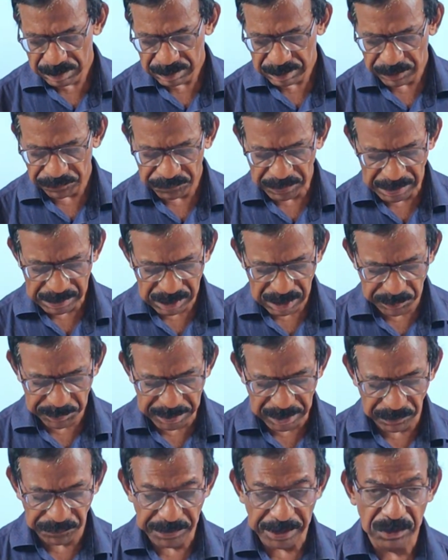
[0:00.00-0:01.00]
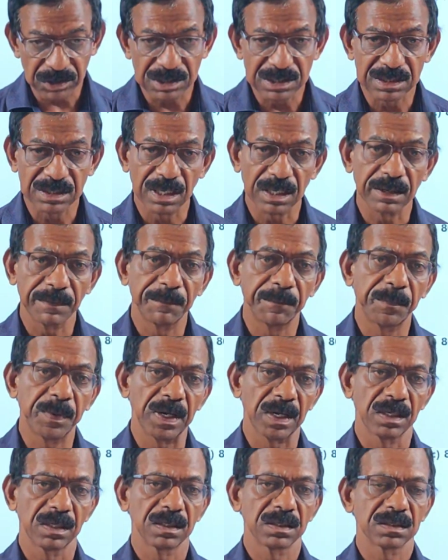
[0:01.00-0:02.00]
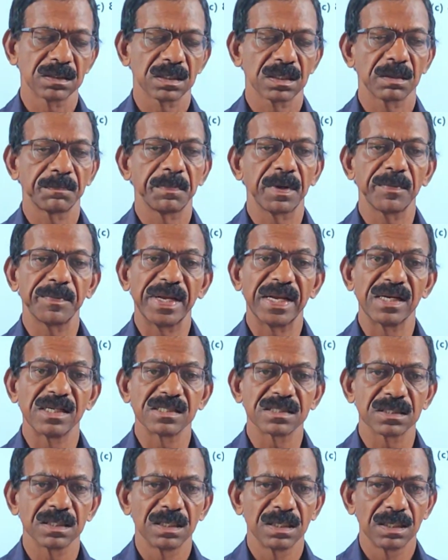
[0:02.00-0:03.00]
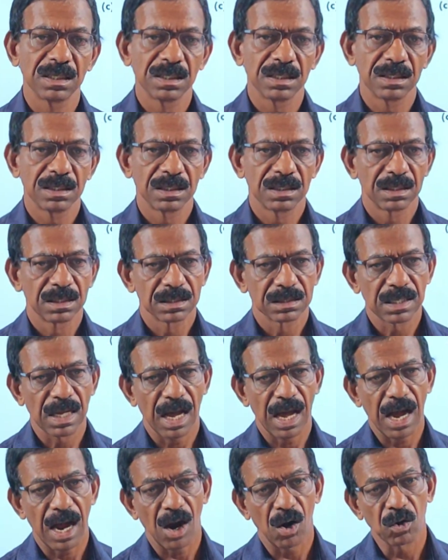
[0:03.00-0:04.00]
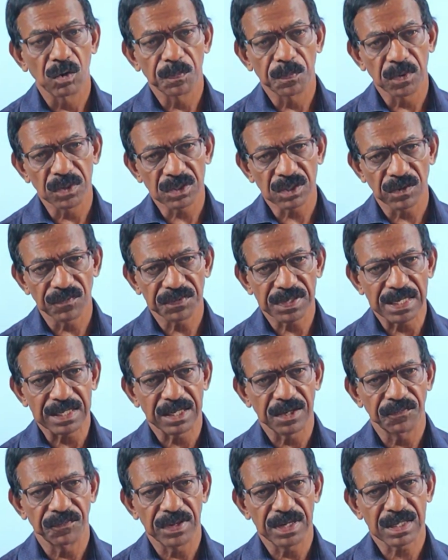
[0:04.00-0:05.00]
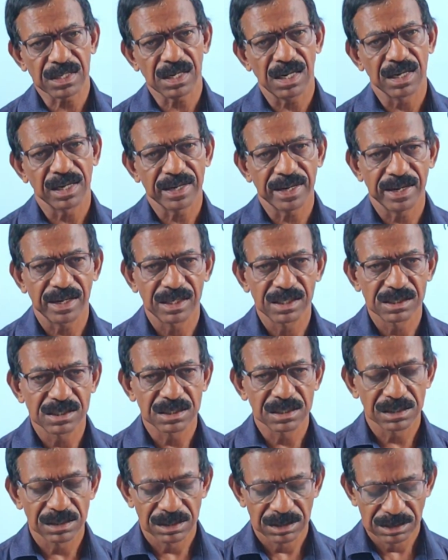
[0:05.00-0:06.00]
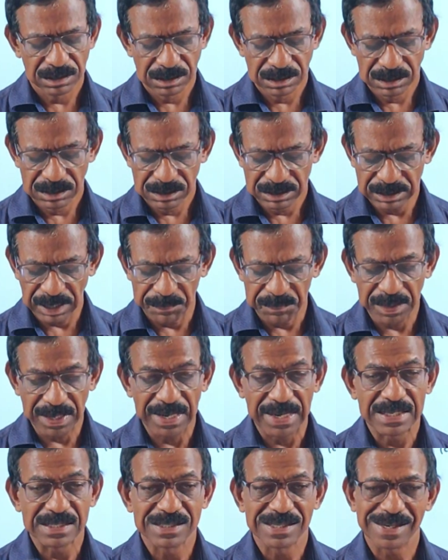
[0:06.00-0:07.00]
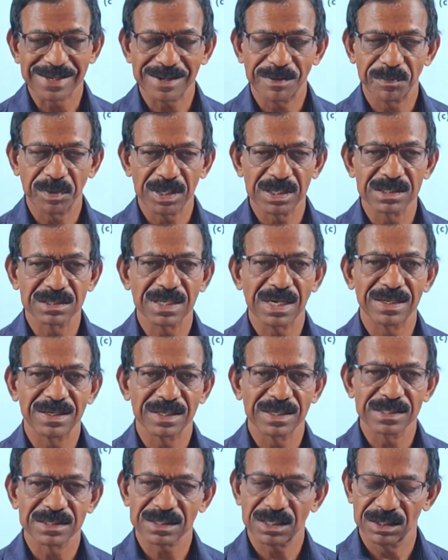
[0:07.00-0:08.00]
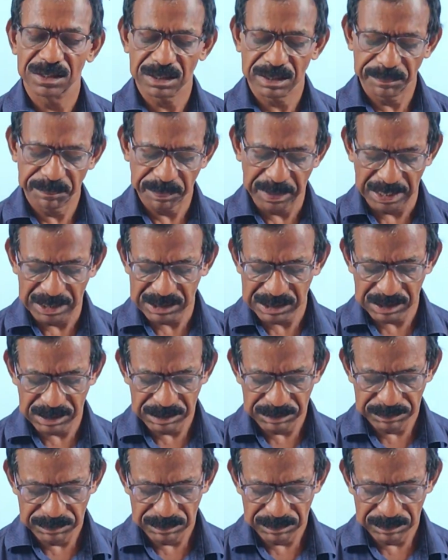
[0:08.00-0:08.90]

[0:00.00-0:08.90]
The fundamental frequency is the ripple. Ripple means the output of rectifier contains some AC components and it is called ripples.